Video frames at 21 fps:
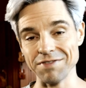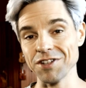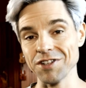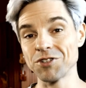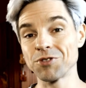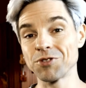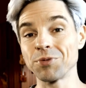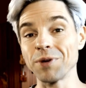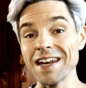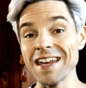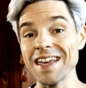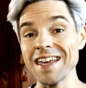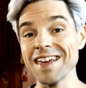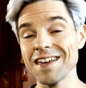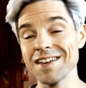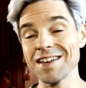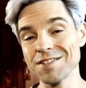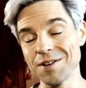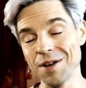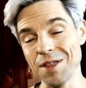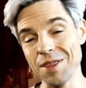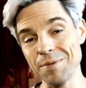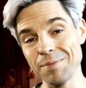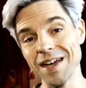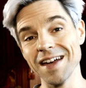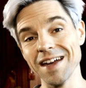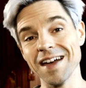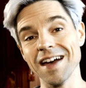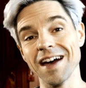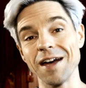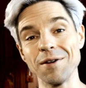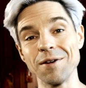After 20 years on the
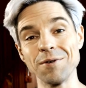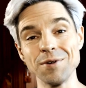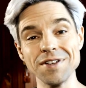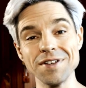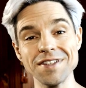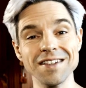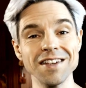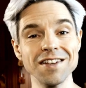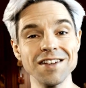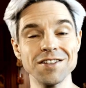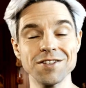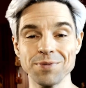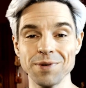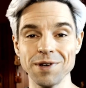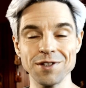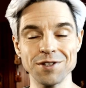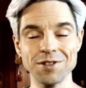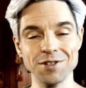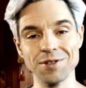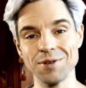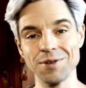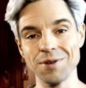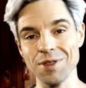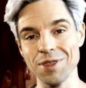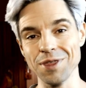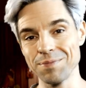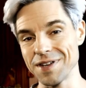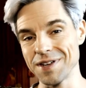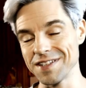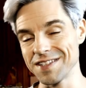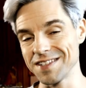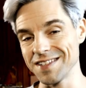Mac, I recently switched to the
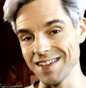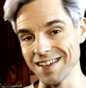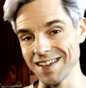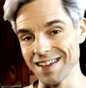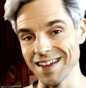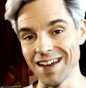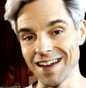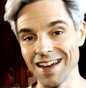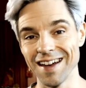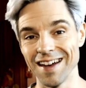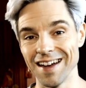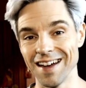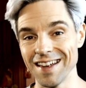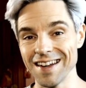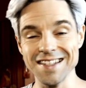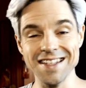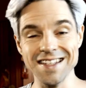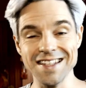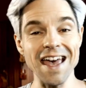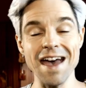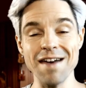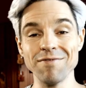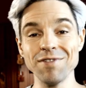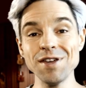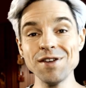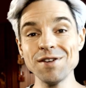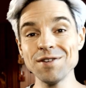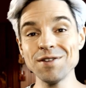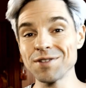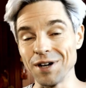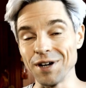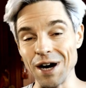PC. And as a heavy
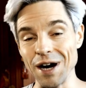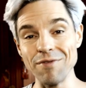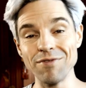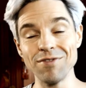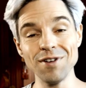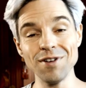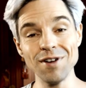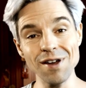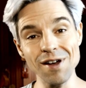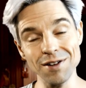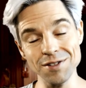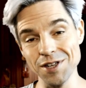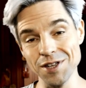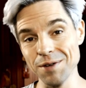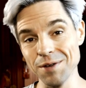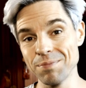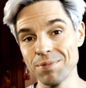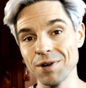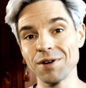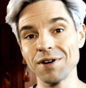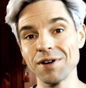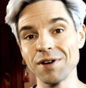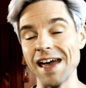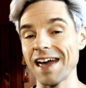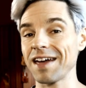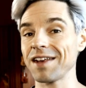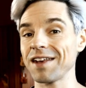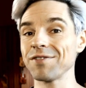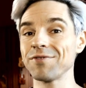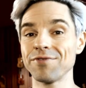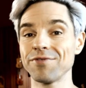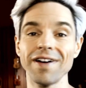user of Logic Pro
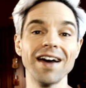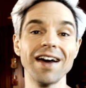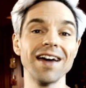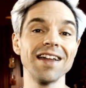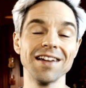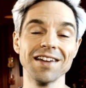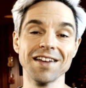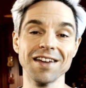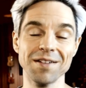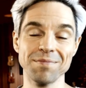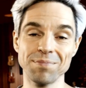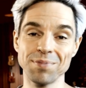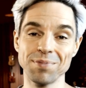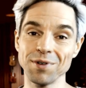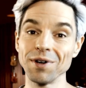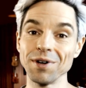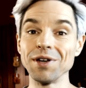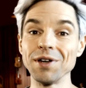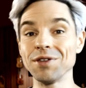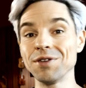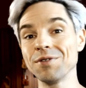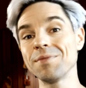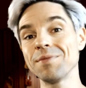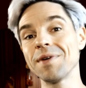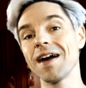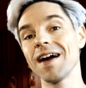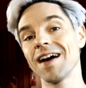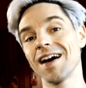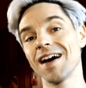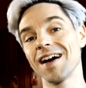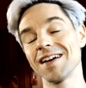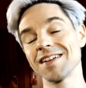and Final Cut Pro, you may
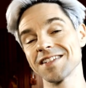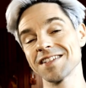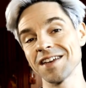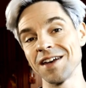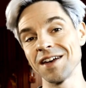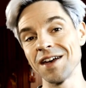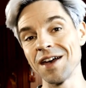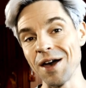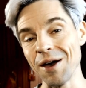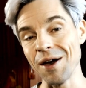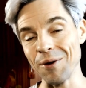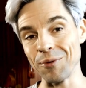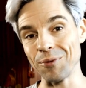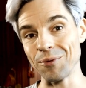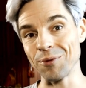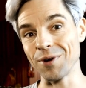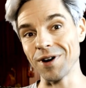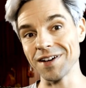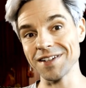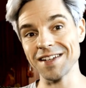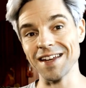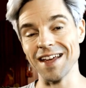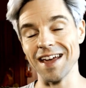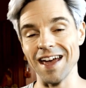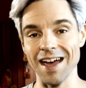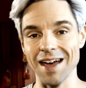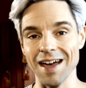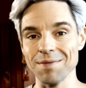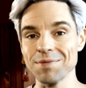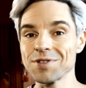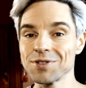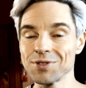ask, what
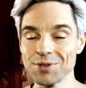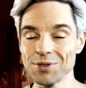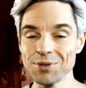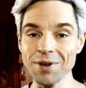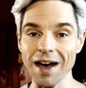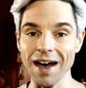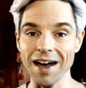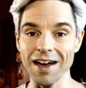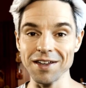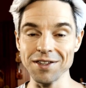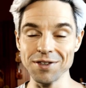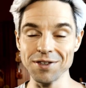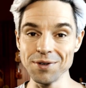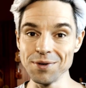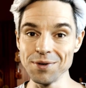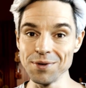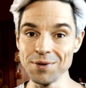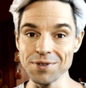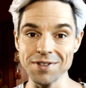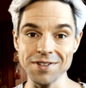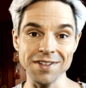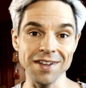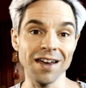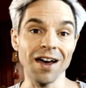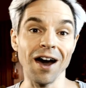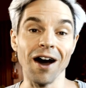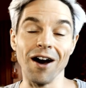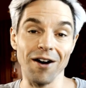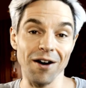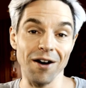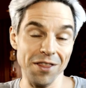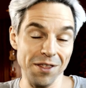apps do I use
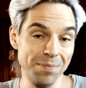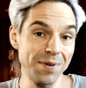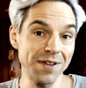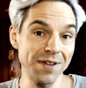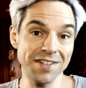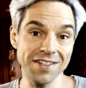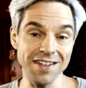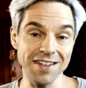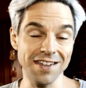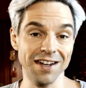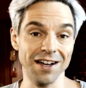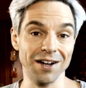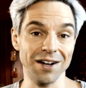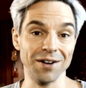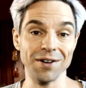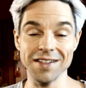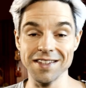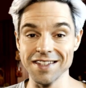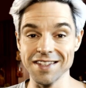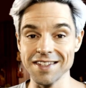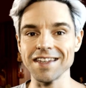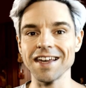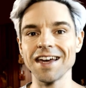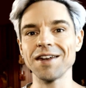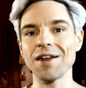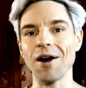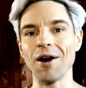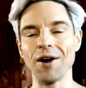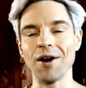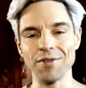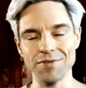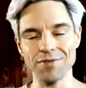on the PC now
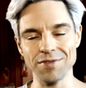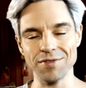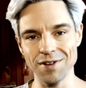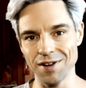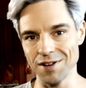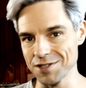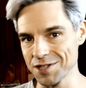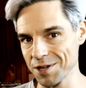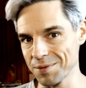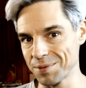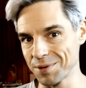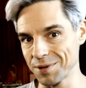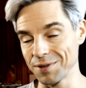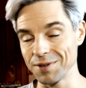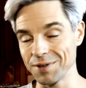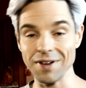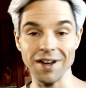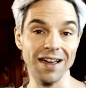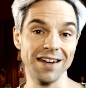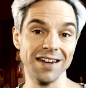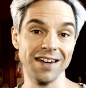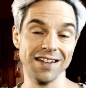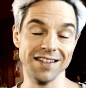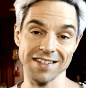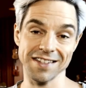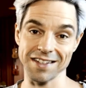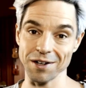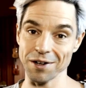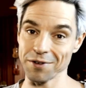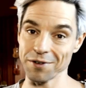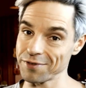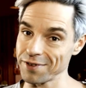instead of Logic Pro and
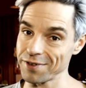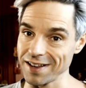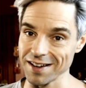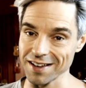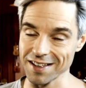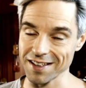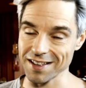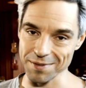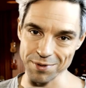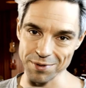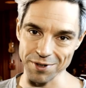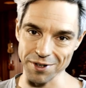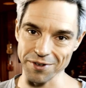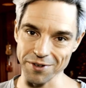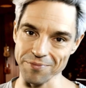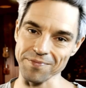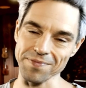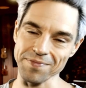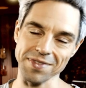instead of Final Cut Pro?